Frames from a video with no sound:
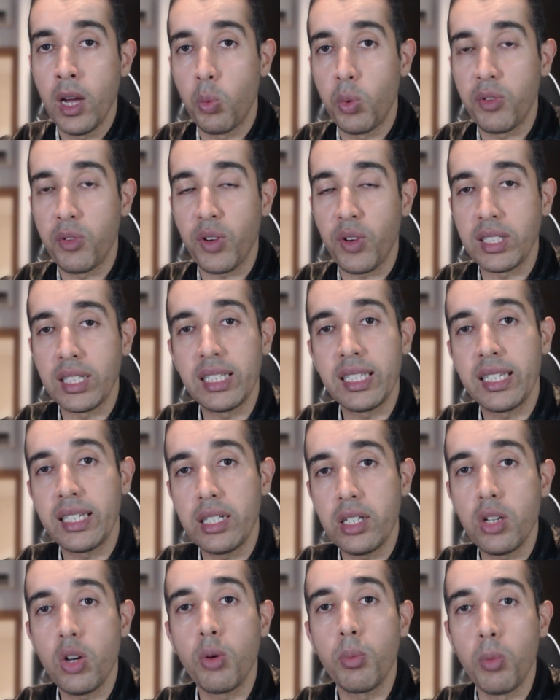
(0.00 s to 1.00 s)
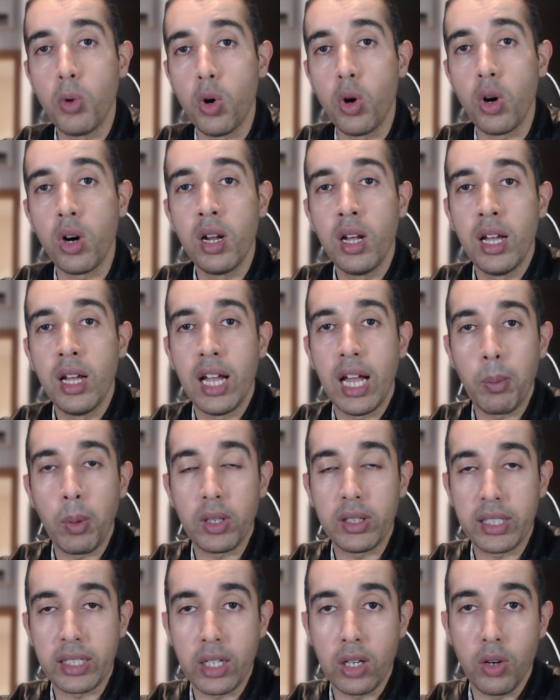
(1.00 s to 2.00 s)
we're finally gonna know more
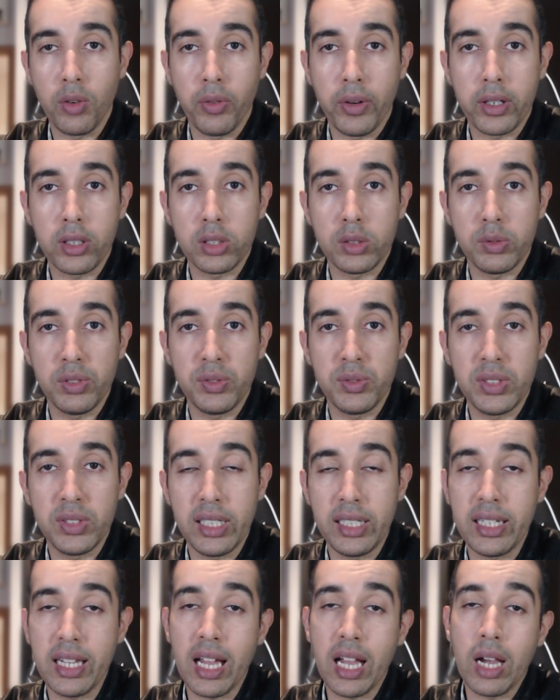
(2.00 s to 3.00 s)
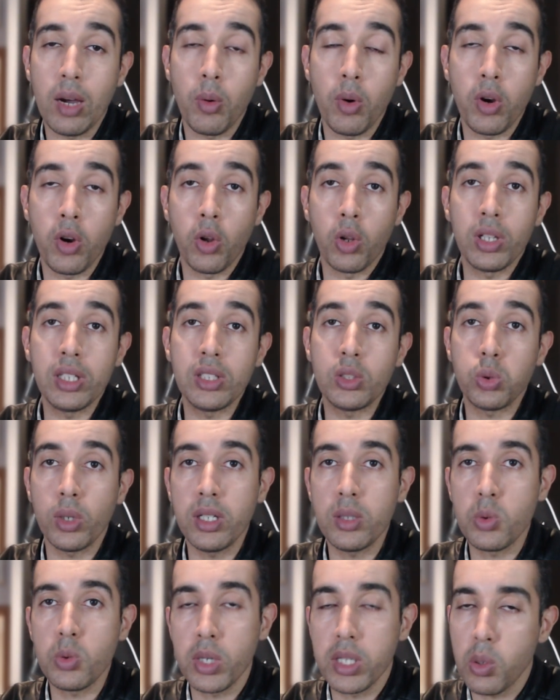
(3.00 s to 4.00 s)
about the King of Fighters 15. Now, early
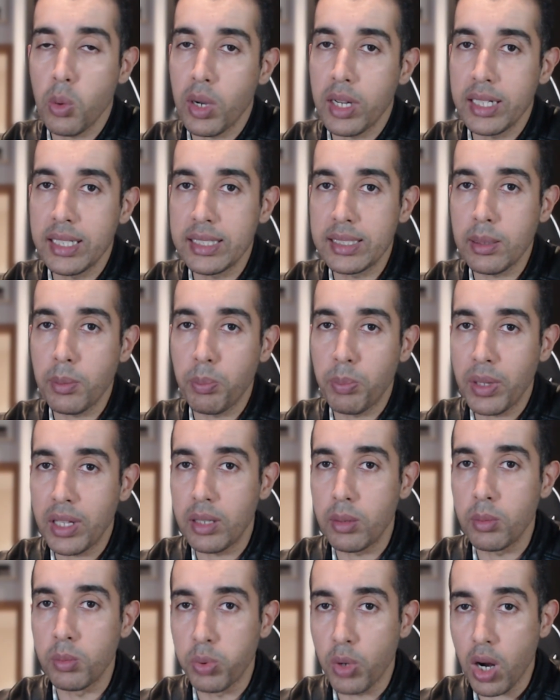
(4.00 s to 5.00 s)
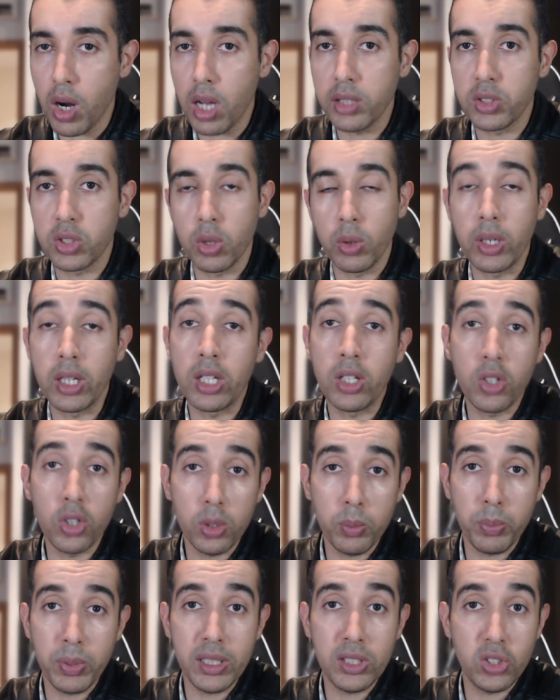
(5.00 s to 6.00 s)
2021 is a bit broad, so it
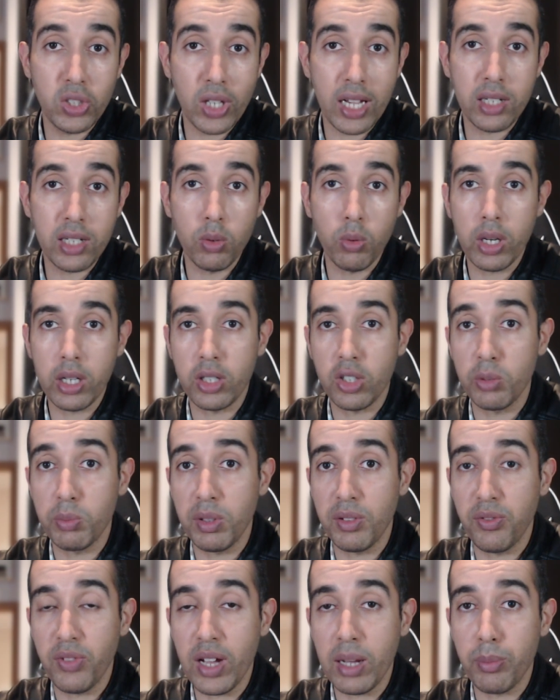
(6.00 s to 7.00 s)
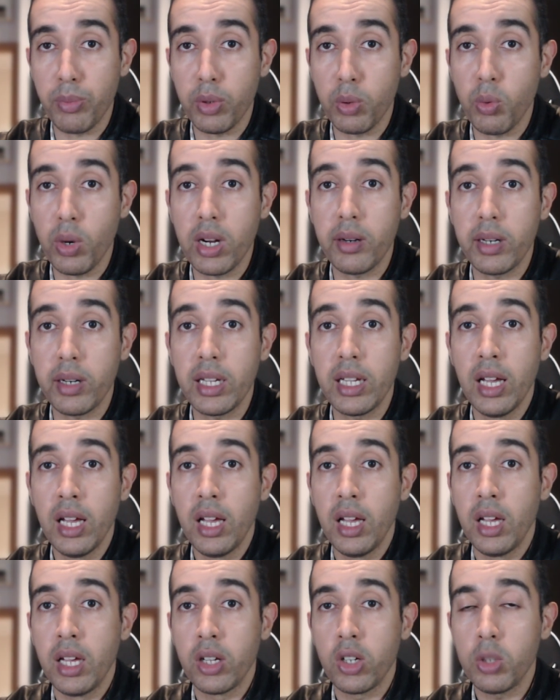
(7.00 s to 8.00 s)
could be January, it could be February,
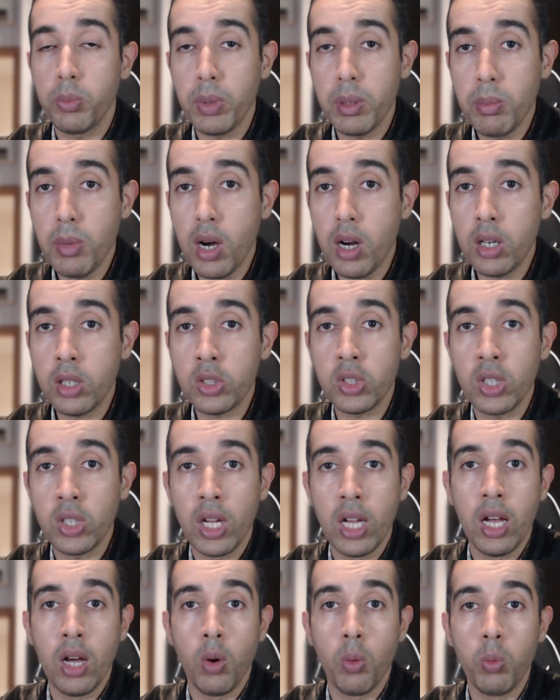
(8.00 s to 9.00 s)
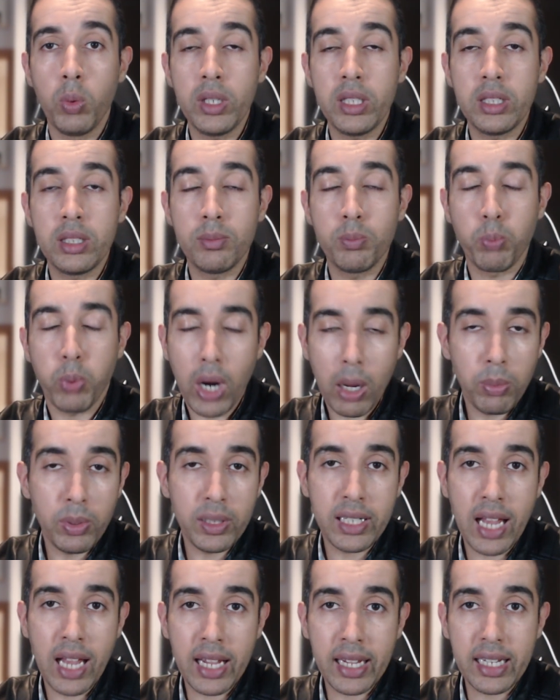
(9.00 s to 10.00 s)
it could be March. We're
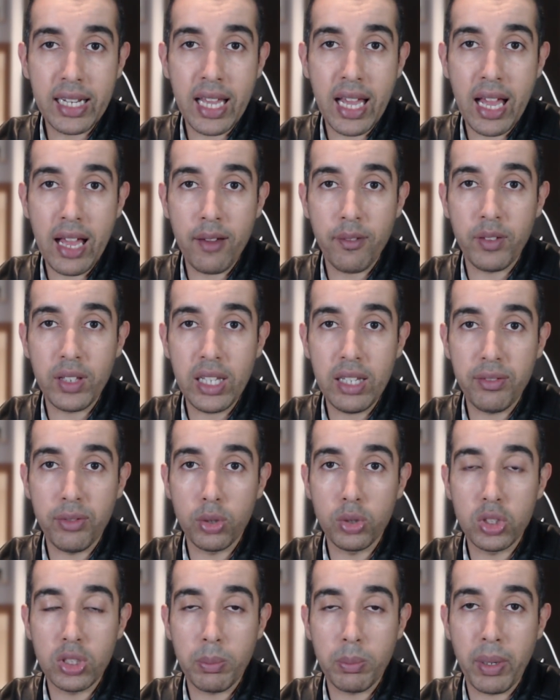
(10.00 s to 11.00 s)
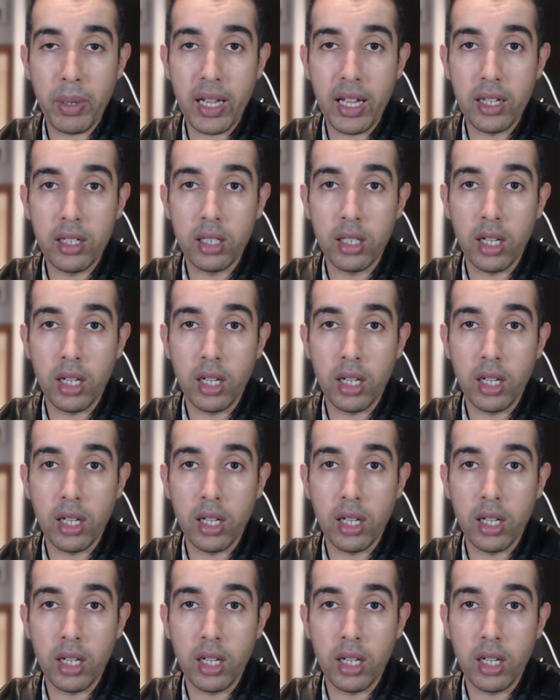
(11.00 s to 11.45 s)
probably not gonna have Evo Japan.